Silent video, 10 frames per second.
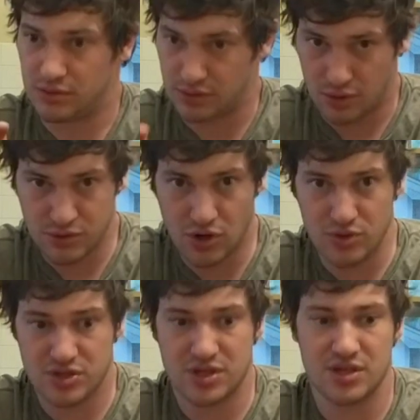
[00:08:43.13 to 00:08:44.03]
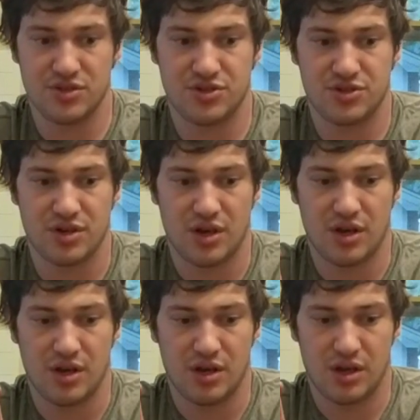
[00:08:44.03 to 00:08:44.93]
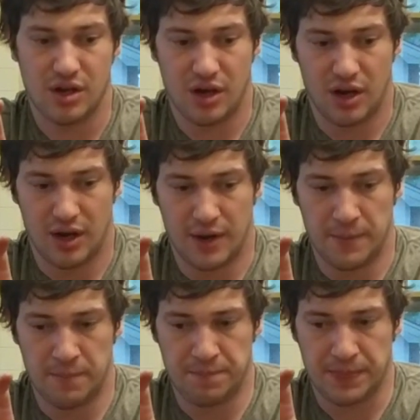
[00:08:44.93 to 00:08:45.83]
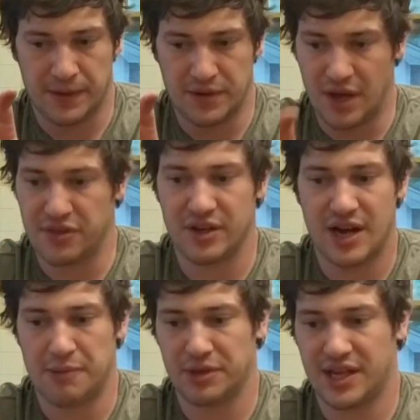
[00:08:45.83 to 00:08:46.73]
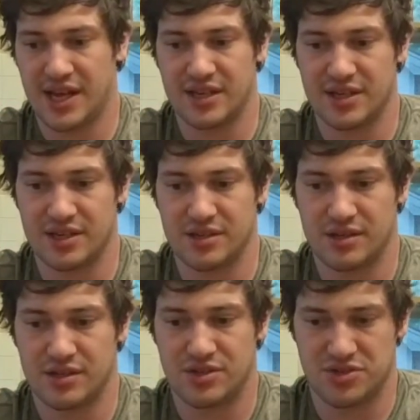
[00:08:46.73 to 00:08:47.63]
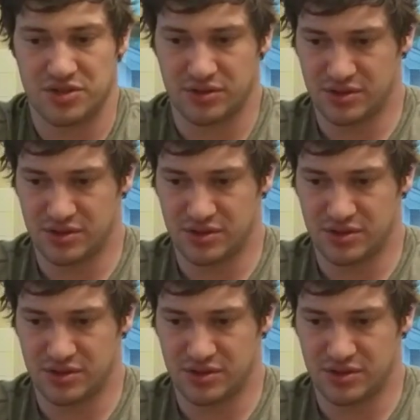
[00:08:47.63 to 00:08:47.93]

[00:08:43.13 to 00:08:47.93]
Low dosage, nothing complicated. Just